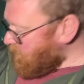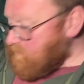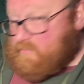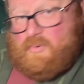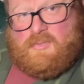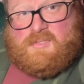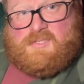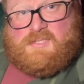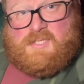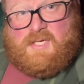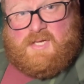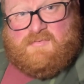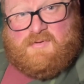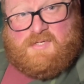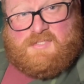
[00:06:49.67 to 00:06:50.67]
But
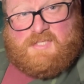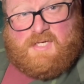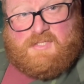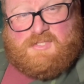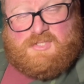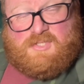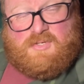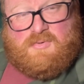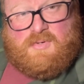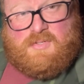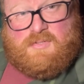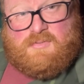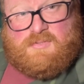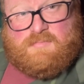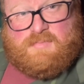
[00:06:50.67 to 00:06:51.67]
if you decide to
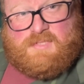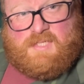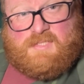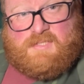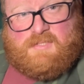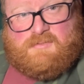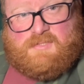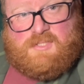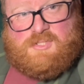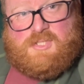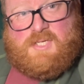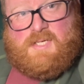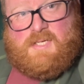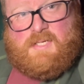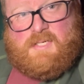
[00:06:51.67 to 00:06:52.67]
do some potatoes this
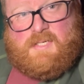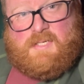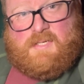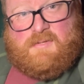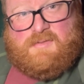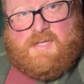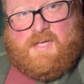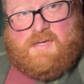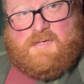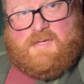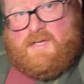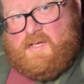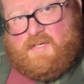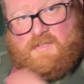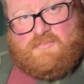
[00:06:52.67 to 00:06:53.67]
year,
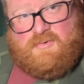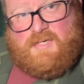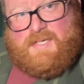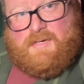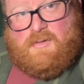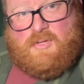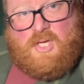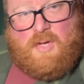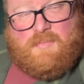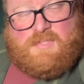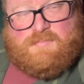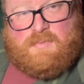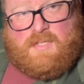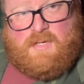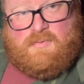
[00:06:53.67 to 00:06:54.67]
then write down in the comments
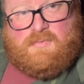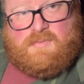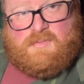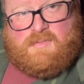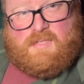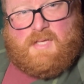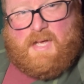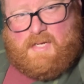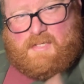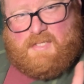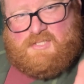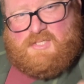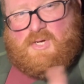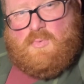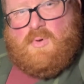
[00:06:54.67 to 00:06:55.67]
below. I'd like
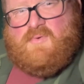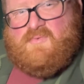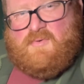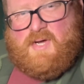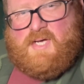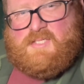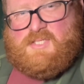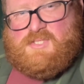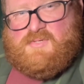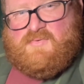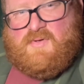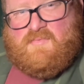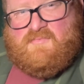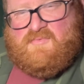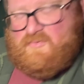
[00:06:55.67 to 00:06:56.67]
to know what varieties you've
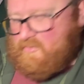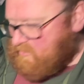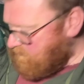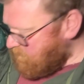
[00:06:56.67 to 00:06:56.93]
gone for.